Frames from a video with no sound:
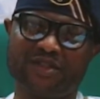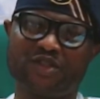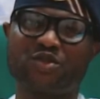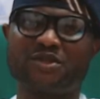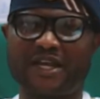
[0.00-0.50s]

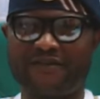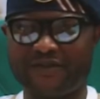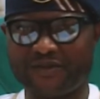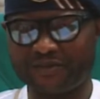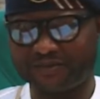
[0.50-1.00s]
to serve
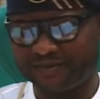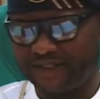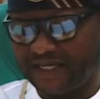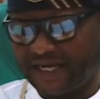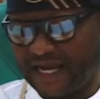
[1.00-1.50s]
you.
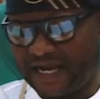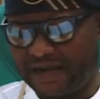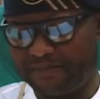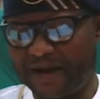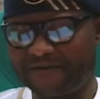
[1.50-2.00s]

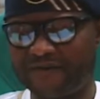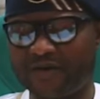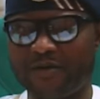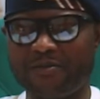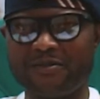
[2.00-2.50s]
Apart
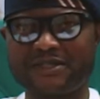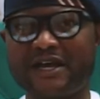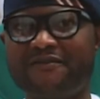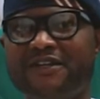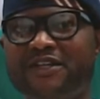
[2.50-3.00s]
from
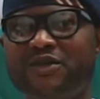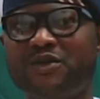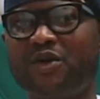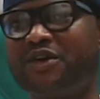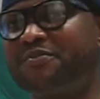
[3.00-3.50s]
serving you
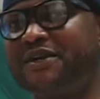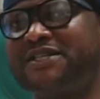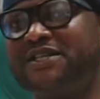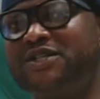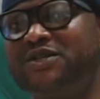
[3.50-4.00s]
or
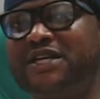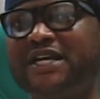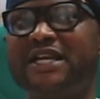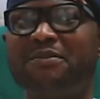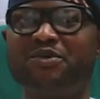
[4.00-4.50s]
representing you here
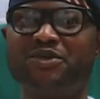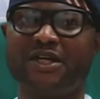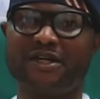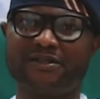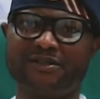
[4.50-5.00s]
in
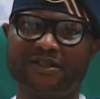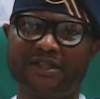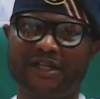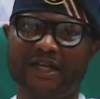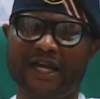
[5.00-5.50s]
Abuja,
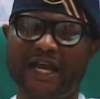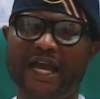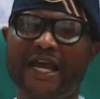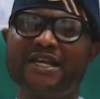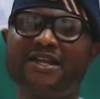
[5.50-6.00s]

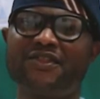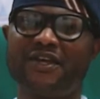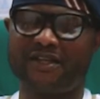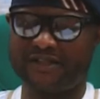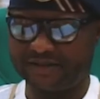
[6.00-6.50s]

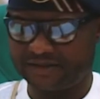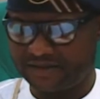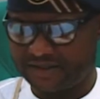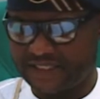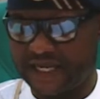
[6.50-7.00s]
anything
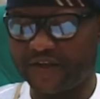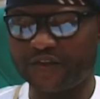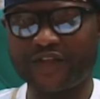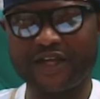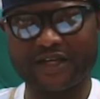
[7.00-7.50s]
that you
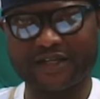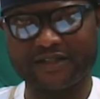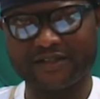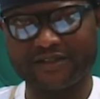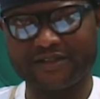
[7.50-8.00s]
think
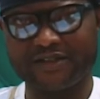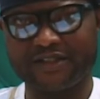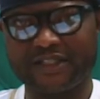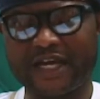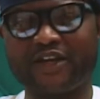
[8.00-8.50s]

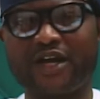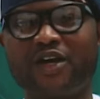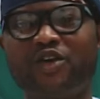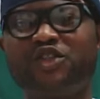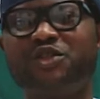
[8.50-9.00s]
that you can
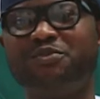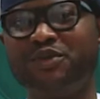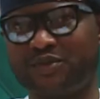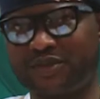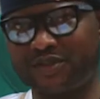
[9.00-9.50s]

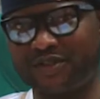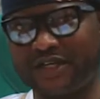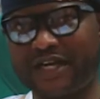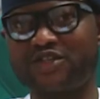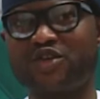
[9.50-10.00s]
contribute,
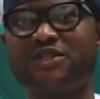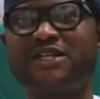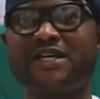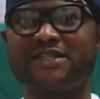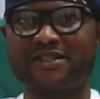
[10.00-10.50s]
can
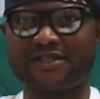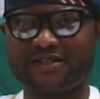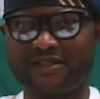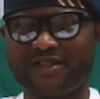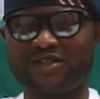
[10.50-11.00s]
suggest
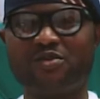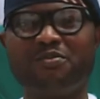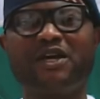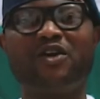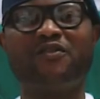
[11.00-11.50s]
to
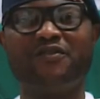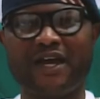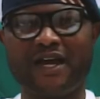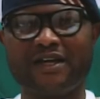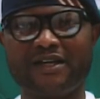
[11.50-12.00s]
make
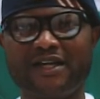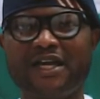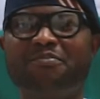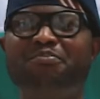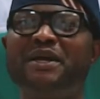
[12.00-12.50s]
Ovia
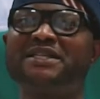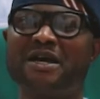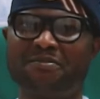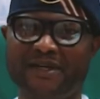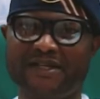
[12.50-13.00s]
a better
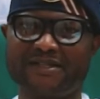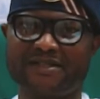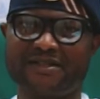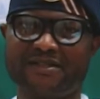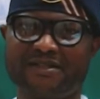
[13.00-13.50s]
place
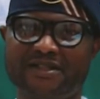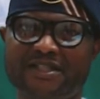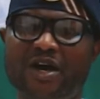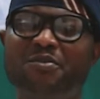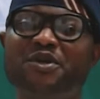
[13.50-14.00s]

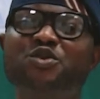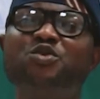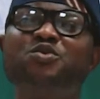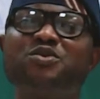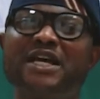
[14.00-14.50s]
that will be
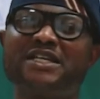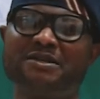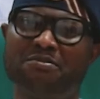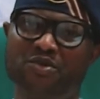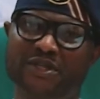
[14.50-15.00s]
used as a
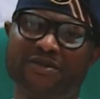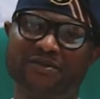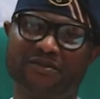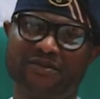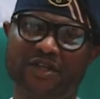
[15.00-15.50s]
model,
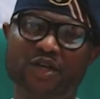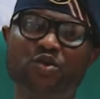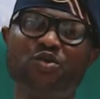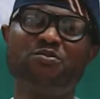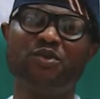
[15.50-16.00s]
a
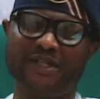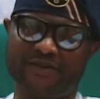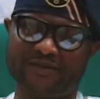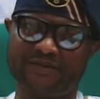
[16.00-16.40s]
good model